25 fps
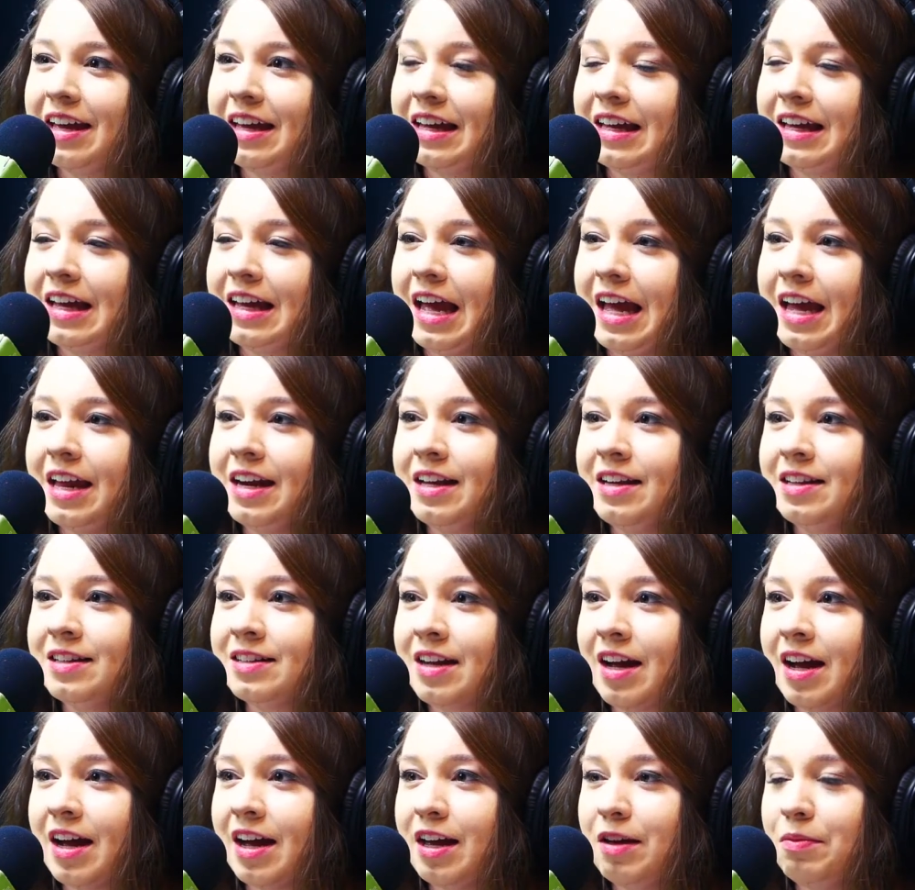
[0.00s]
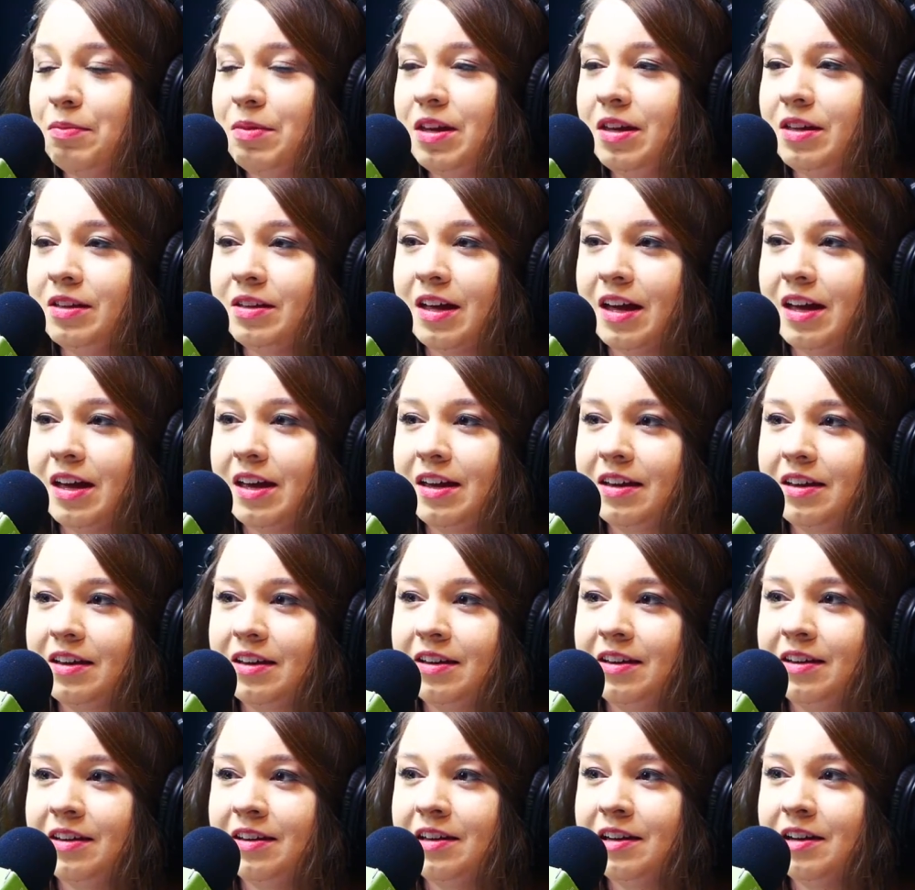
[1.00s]
anytime he, like,
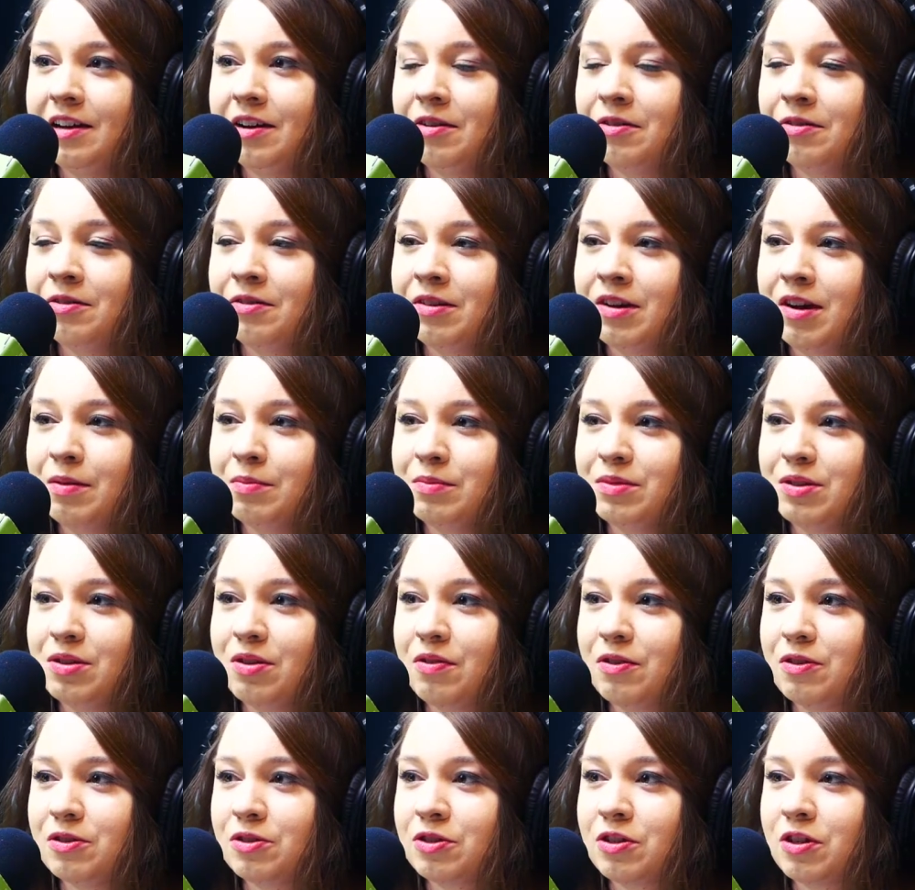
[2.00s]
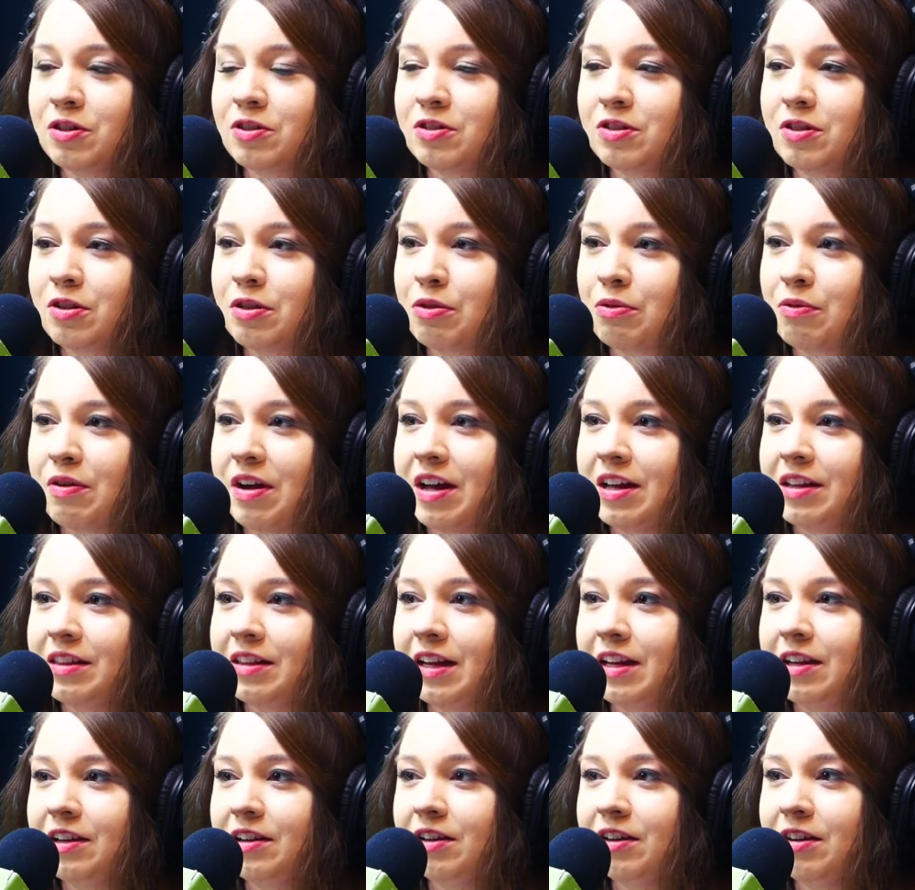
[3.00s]
you know, comes over and starts to threat,
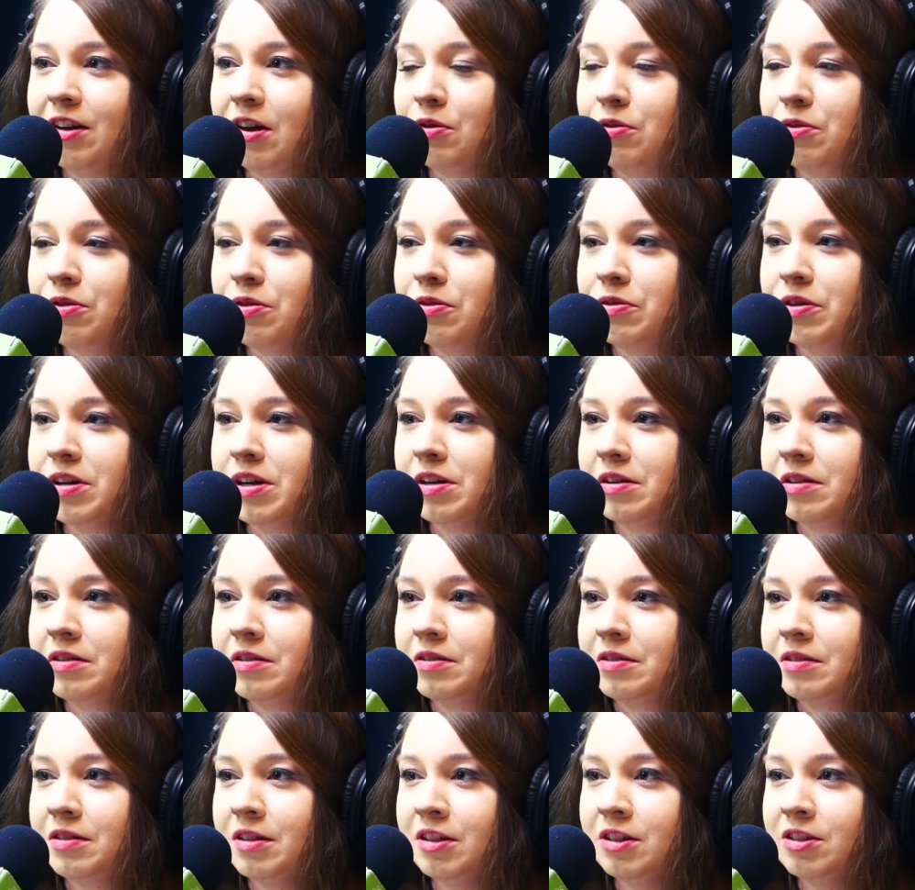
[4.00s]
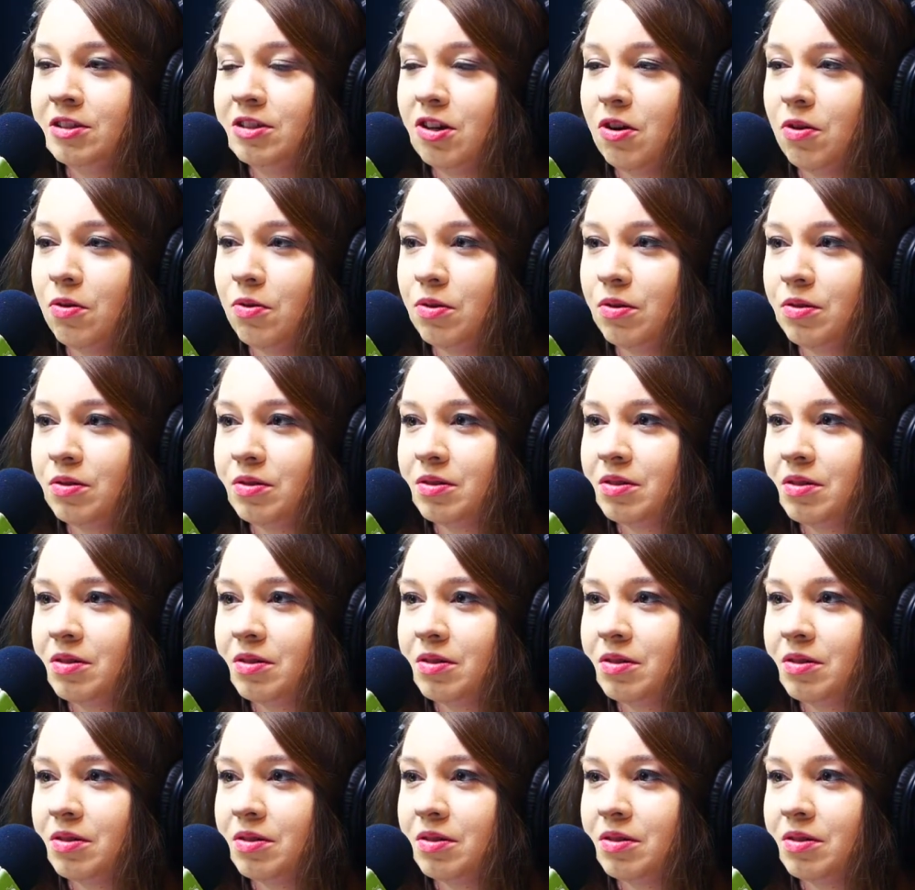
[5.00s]
like, go to a adult.